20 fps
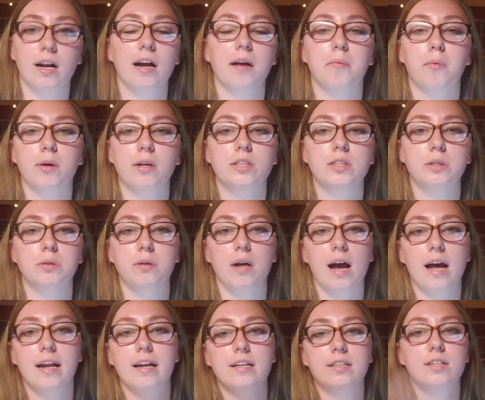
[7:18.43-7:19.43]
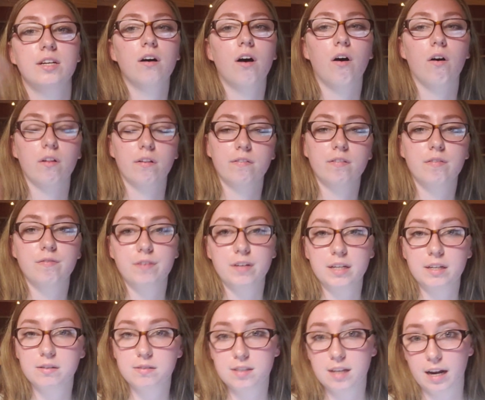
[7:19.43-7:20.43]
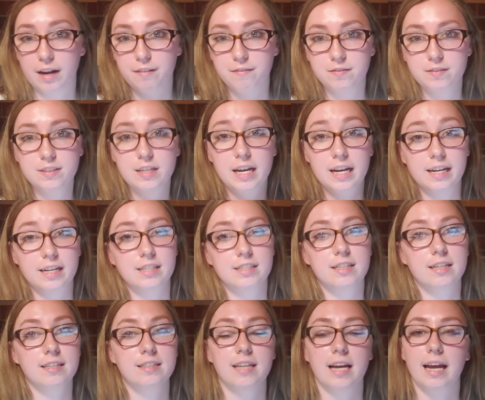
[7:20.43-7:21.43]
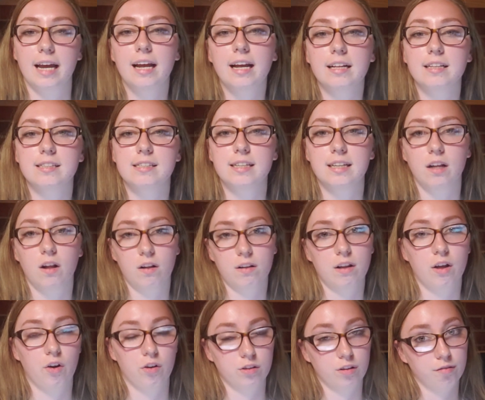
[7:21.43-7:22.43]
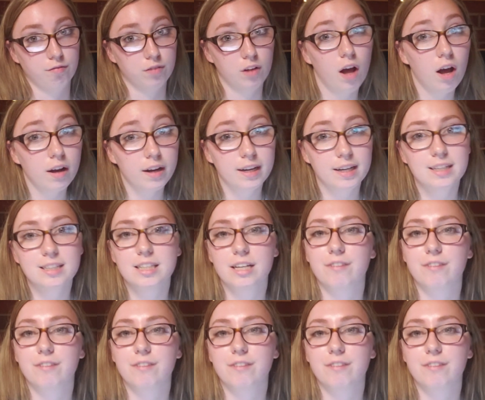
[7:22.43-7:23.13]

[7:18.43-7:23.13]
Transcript: I'm going to edit all of the videos that I've taken today and see how long the vlog is.